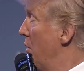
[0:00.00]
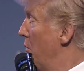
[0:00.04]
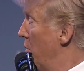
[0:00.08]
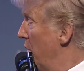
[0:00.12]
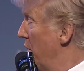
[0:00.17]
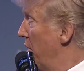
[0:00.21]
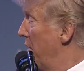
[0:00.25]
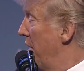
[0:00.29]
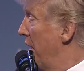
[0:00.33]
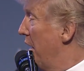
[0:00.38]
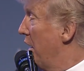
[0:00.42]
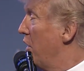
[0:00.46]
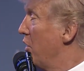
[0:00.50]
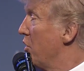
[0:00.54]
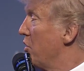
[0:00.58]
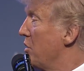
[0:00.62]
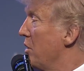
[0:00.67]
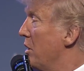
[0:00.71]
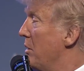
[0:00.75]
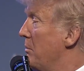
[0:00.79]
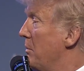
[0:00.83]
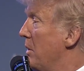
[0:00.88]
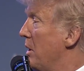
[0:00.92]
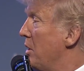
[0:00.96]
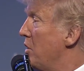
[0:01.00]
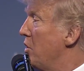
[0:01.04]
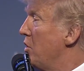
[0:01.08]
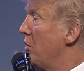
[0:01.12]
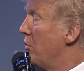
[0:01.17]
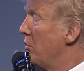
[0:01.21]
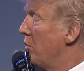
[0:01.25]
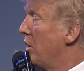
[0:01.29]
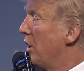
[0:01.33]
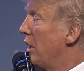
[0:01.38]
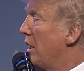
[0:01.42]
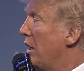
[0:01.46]
I want to thank you so much.
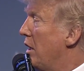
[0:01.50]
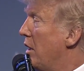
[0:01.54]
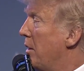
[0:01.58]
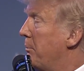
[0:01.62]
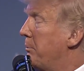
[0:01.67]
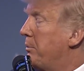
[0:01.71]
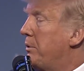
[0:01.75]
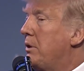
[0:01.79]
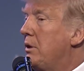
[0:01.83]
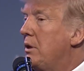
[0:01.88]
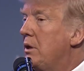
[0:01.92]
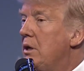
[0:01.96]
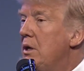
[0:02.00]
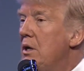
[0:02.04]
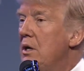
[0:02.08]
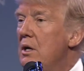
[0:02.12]
You really helped.